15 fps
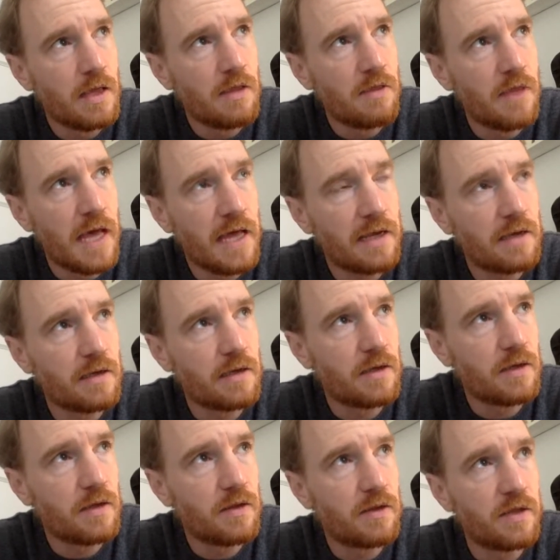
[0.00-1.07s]
That
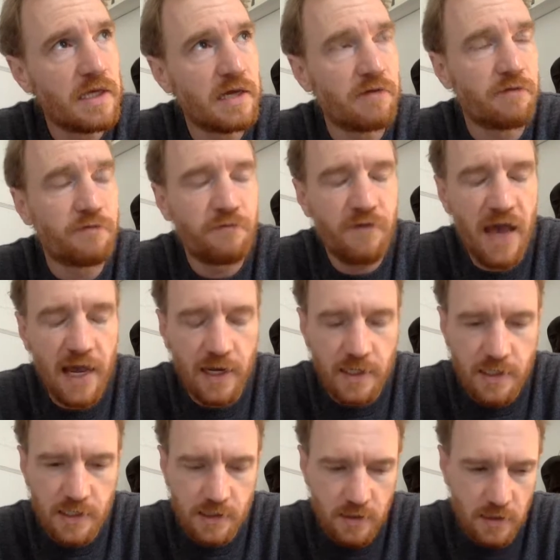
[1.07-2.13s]
the
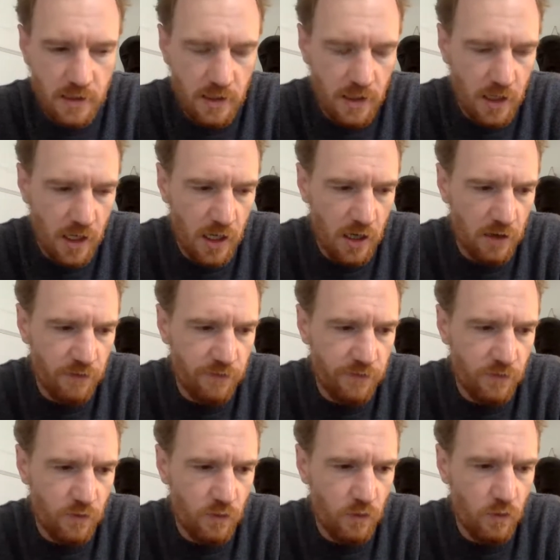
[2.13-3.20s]
effect of
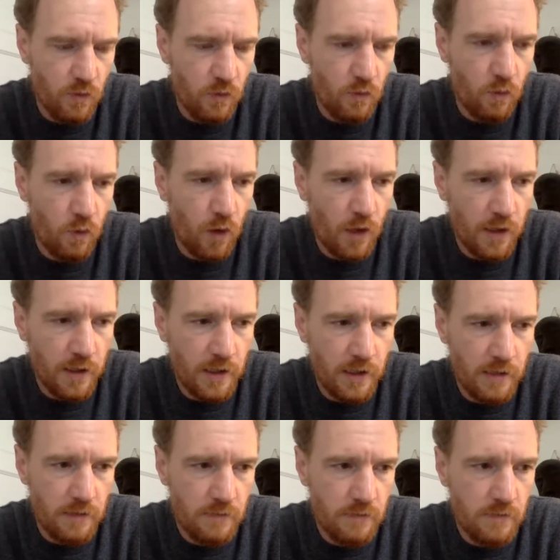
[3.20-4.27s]
one
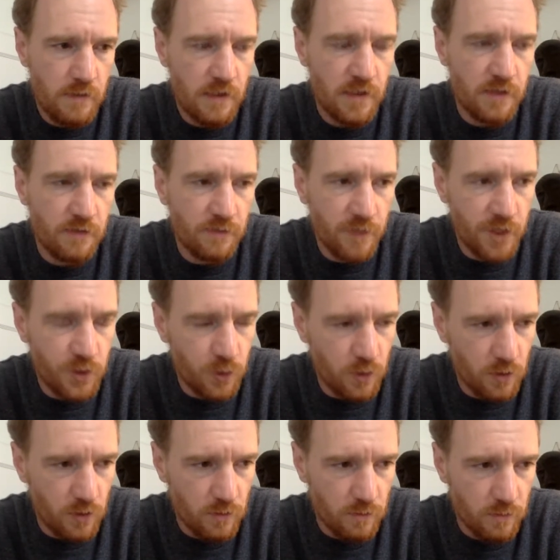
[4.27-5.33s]

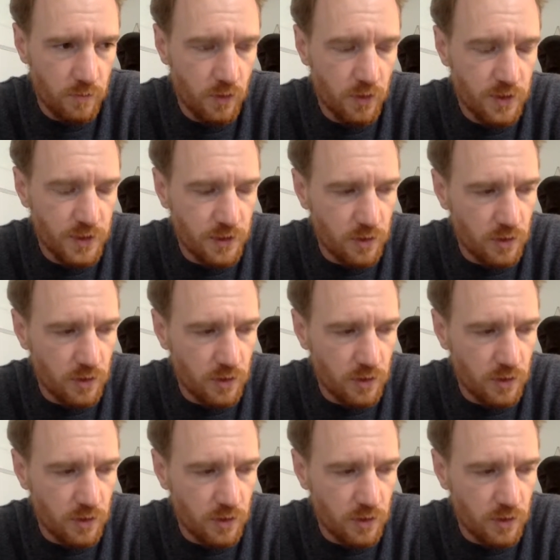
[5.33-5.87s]
individual person or